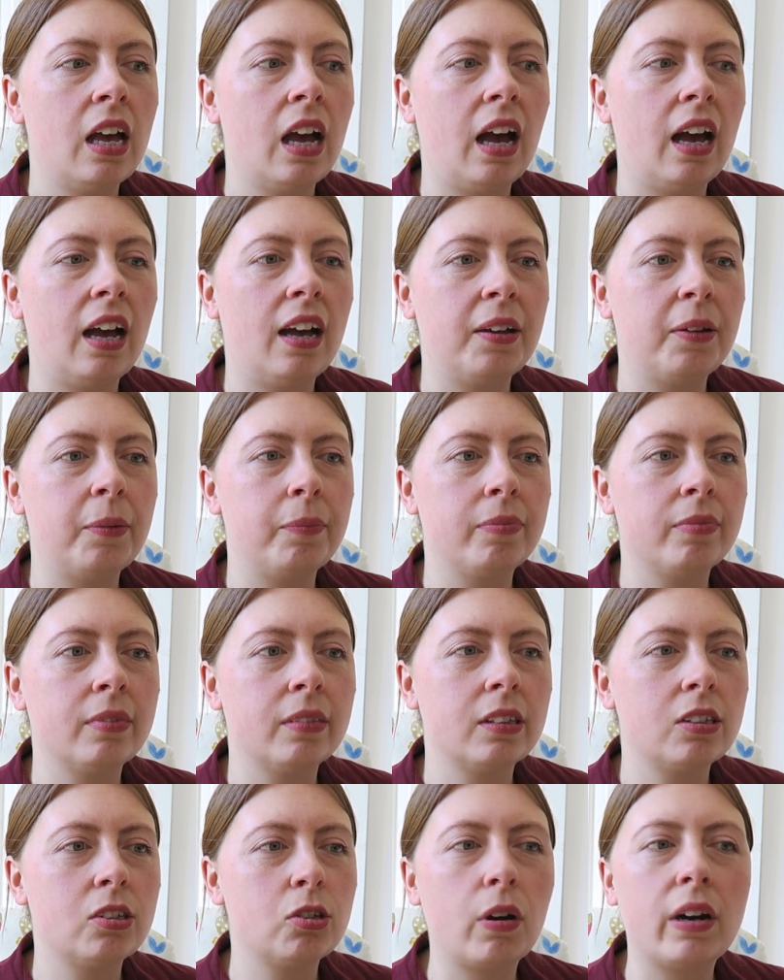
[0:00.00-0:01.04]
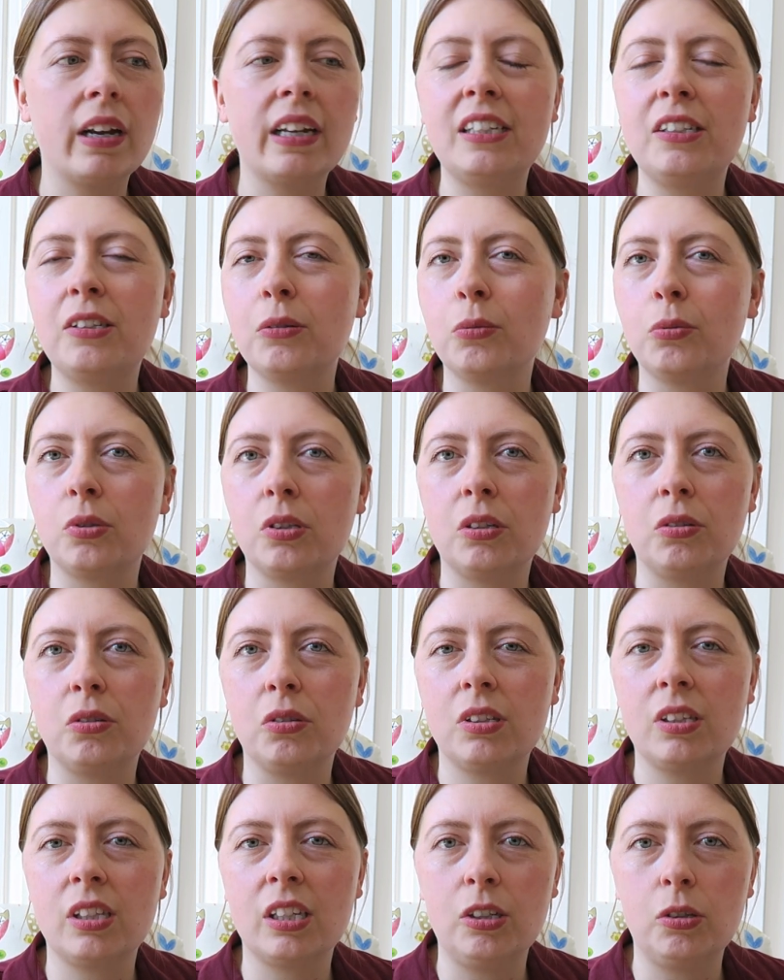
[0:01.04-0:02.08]
Tried also
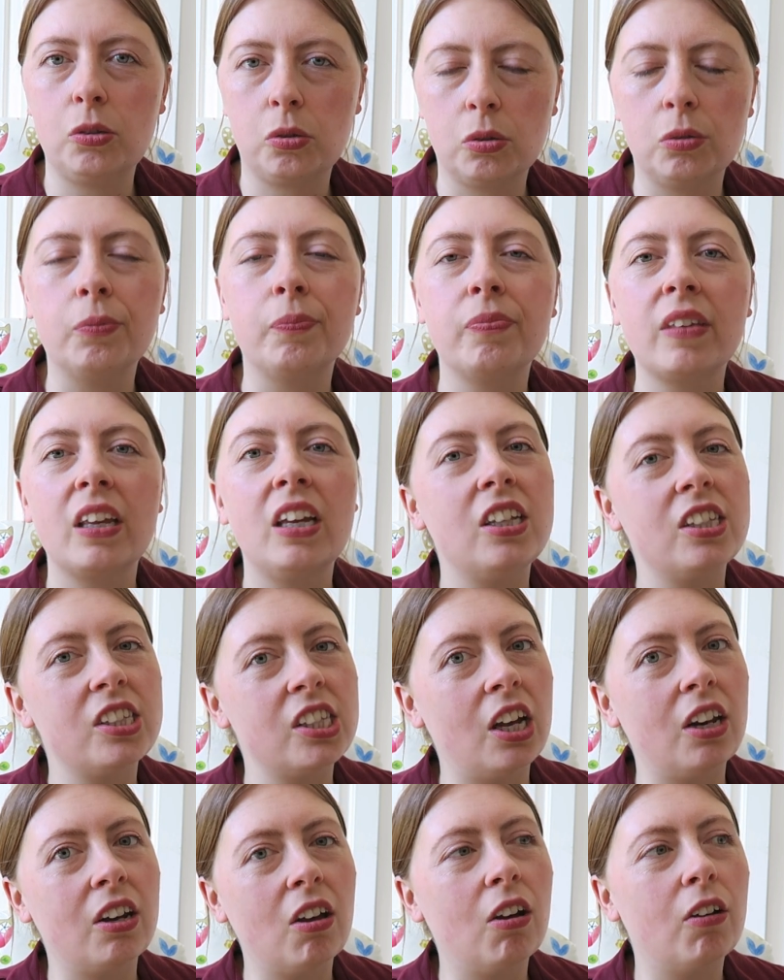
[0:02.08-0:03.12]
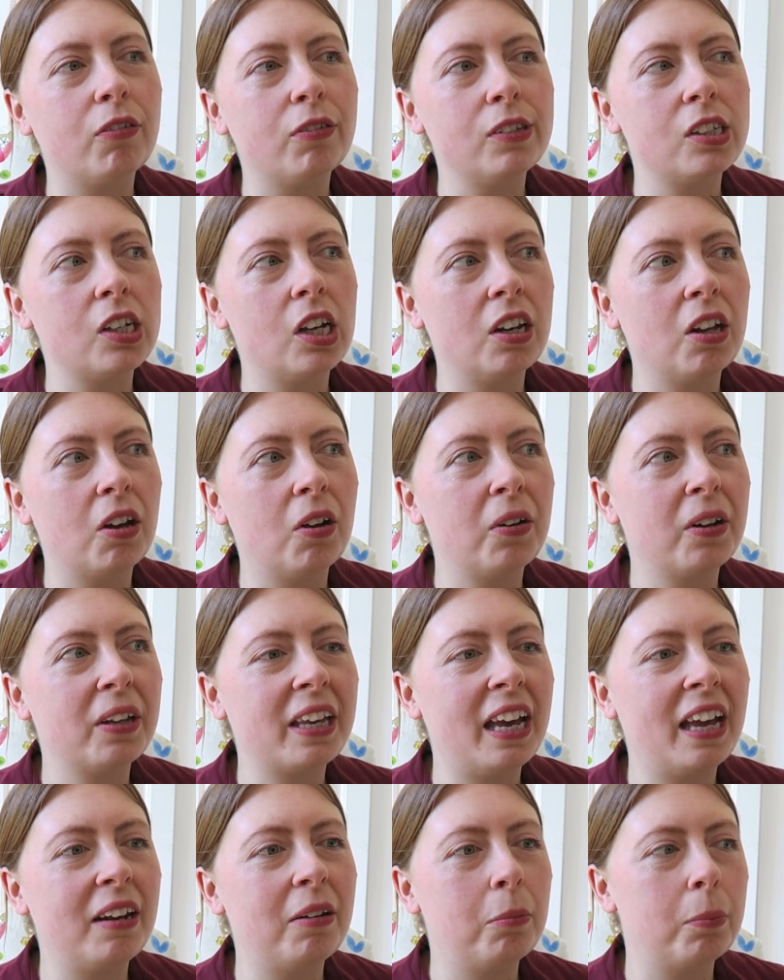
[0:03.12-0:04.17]
just the usual turn it off and turn it on
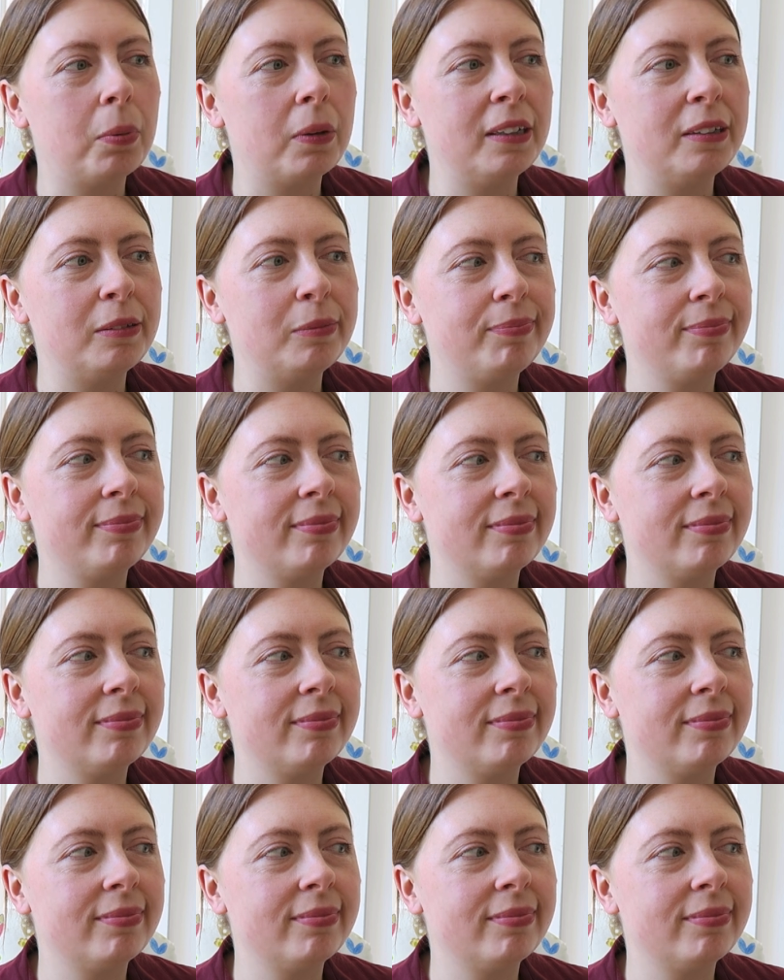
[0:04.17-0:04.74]
again, but